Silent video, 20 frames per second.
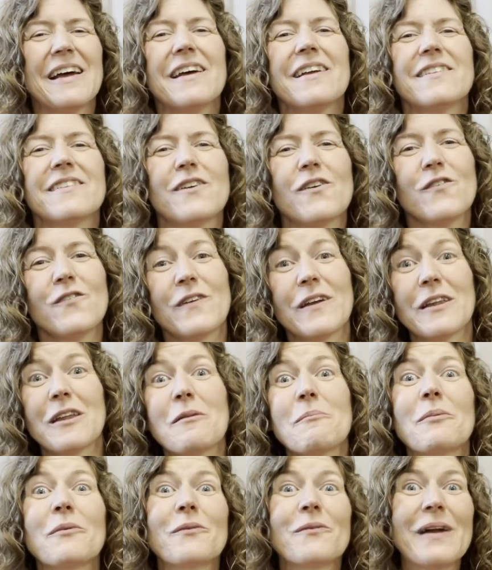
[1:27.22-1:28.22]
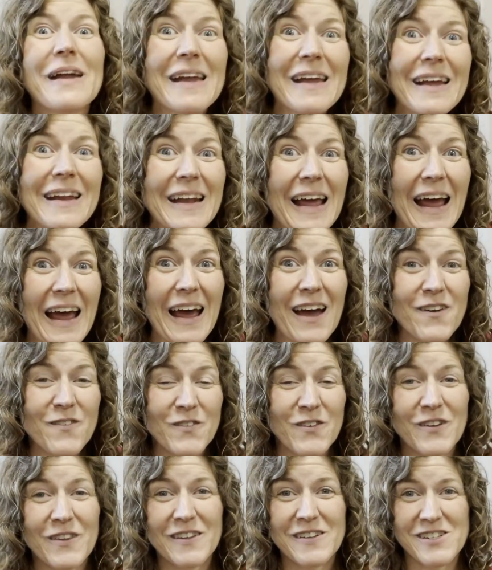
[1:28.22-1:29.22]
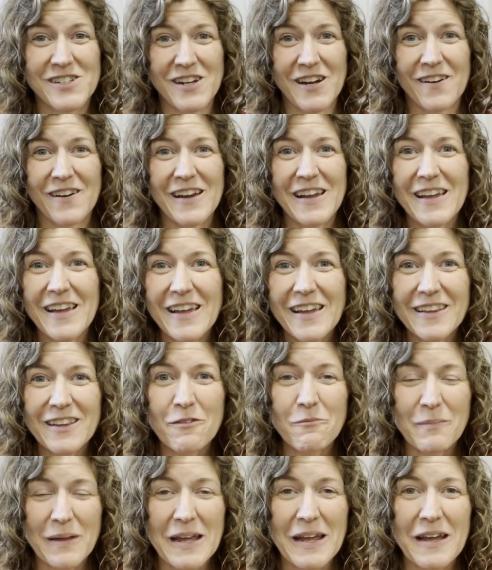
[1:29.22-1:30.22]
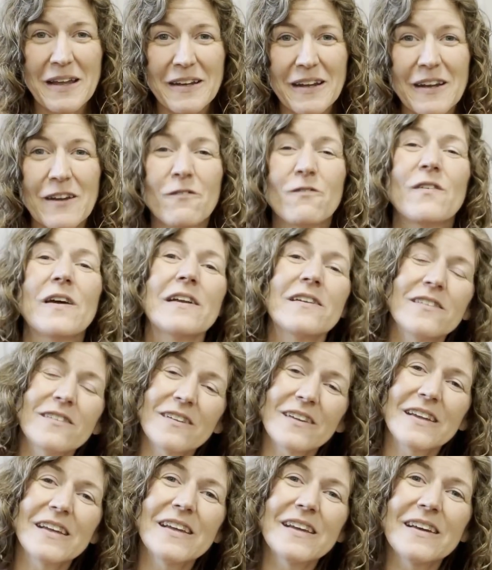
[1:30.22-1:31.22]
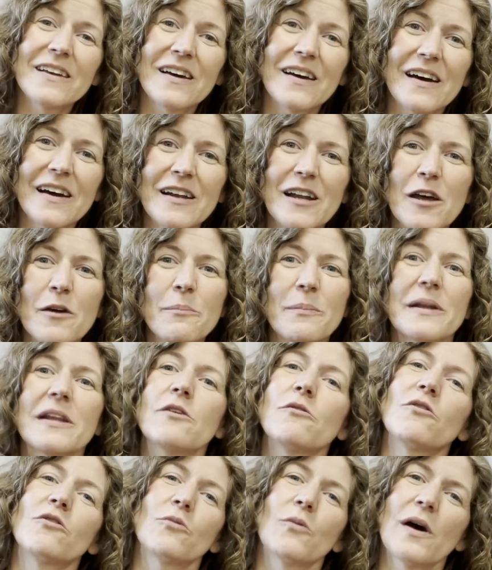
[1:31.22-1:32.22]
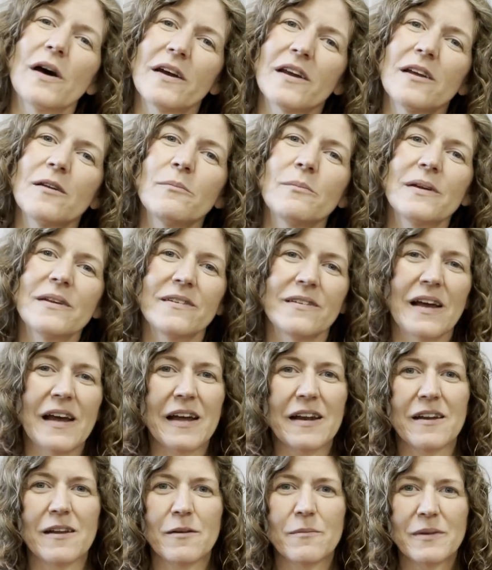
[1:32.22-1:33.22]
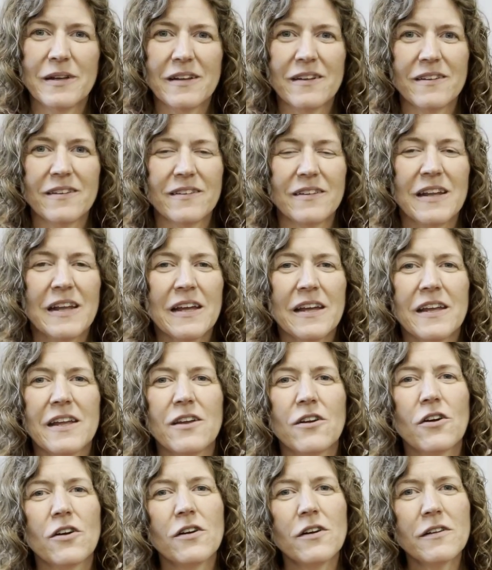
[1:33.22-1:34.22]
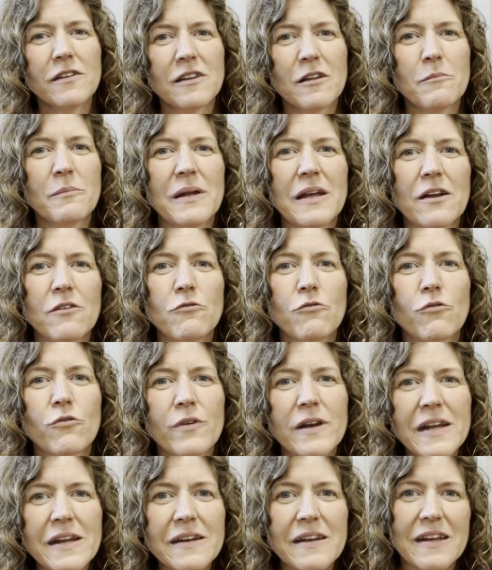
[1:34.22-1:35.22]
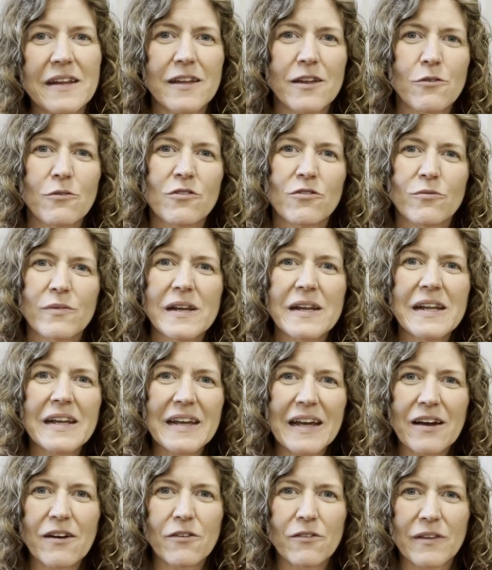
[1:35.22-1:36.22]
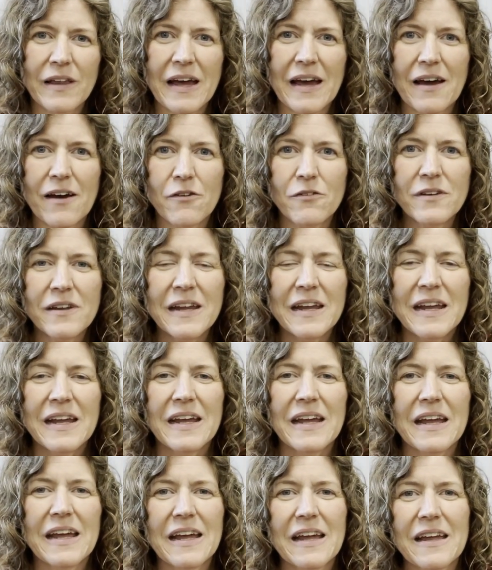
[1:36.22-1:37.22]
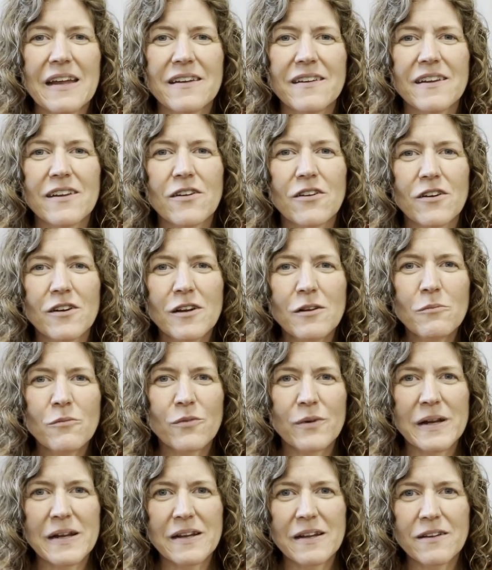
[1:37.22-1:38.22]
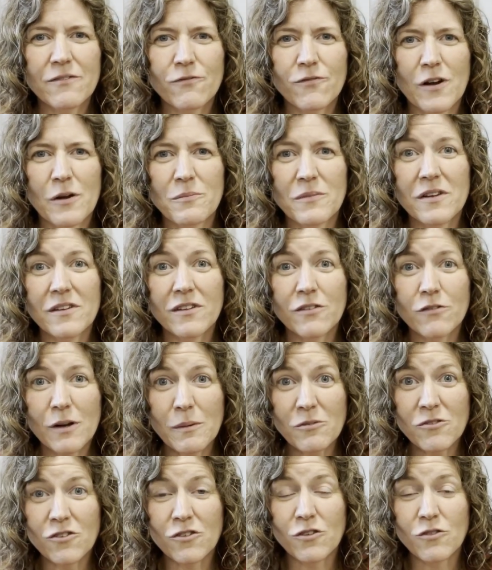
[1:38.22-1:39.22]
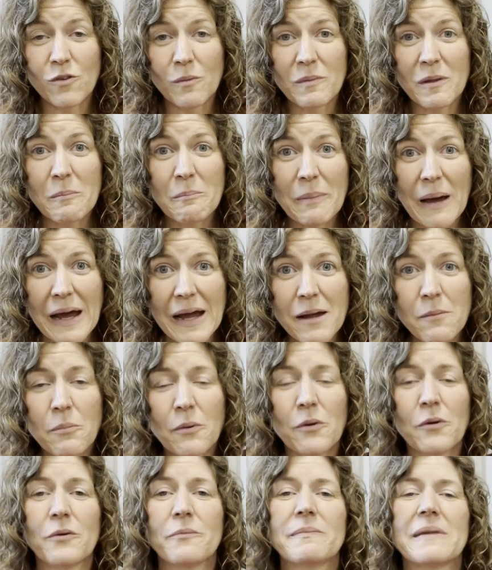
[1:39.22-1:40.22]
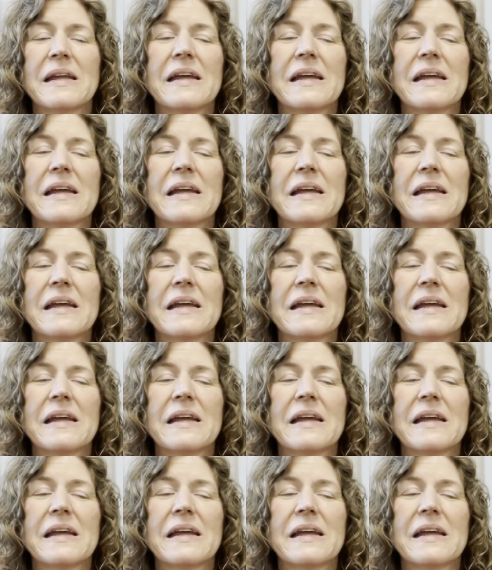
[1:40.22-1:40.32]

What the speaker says: So Philip ran after the chariot and the man, and eventually he caught up and he was walking beside him. He heard the man reading. He was reading out loud, and he heard him reading from the scriptures, from the Bible.